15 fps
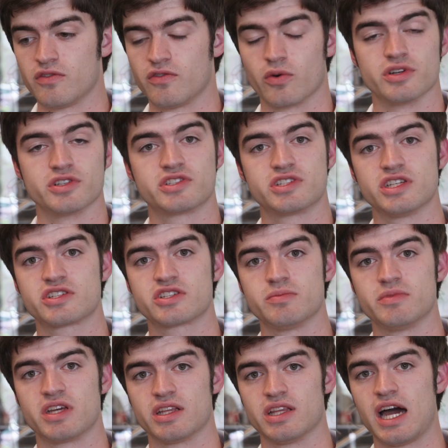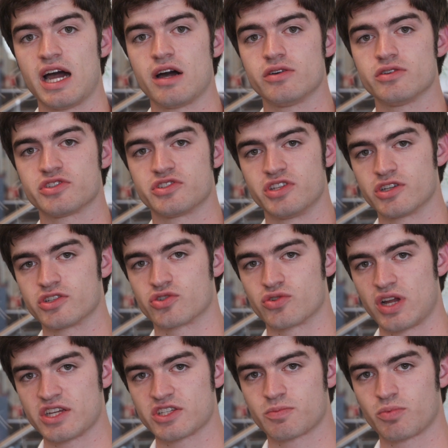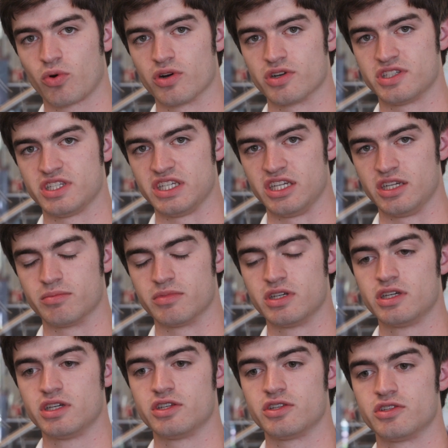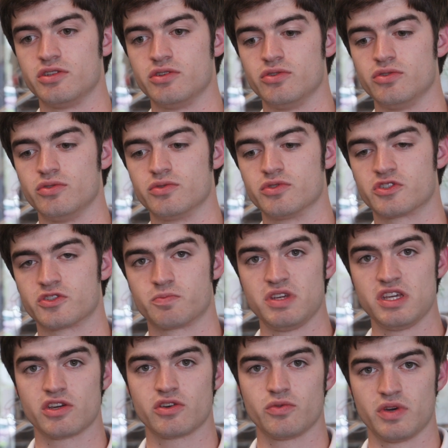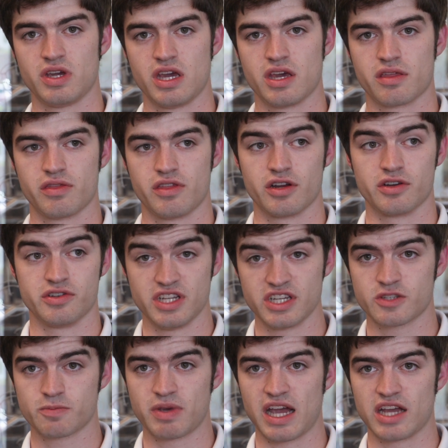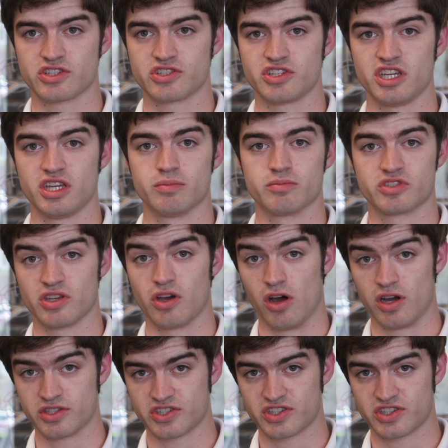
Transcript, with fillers: for a system that allows their transport team to speak with their dispatch teams on